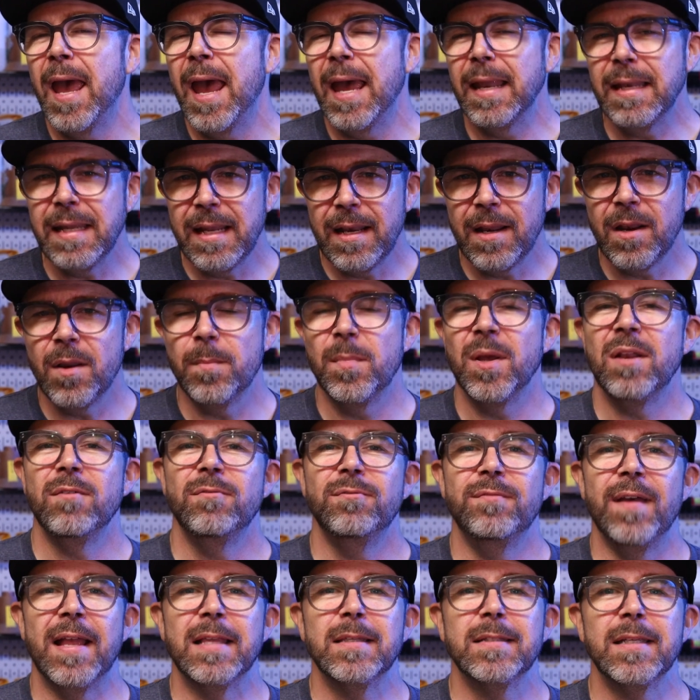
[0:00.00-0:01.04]
and needed a bit of
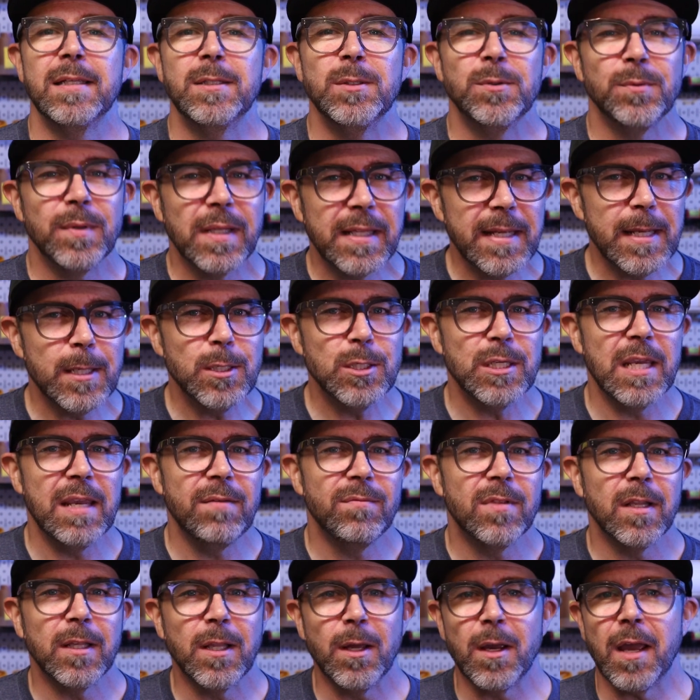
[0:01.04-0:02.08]
fencing to really
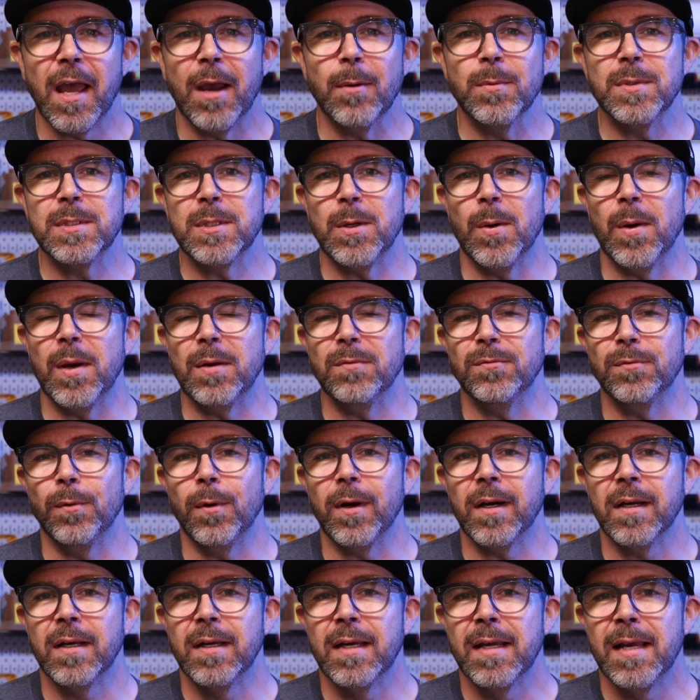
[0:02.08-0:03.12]
achieve the look I was going
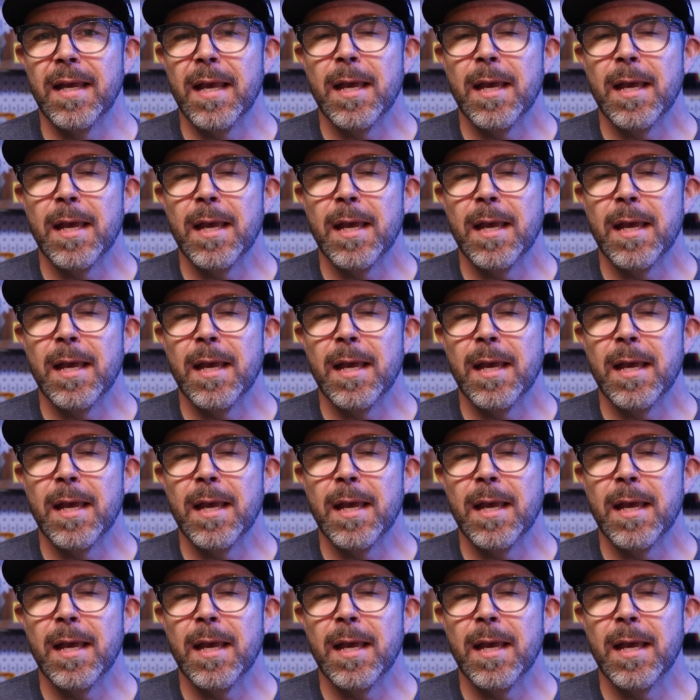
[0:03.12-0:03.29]
for.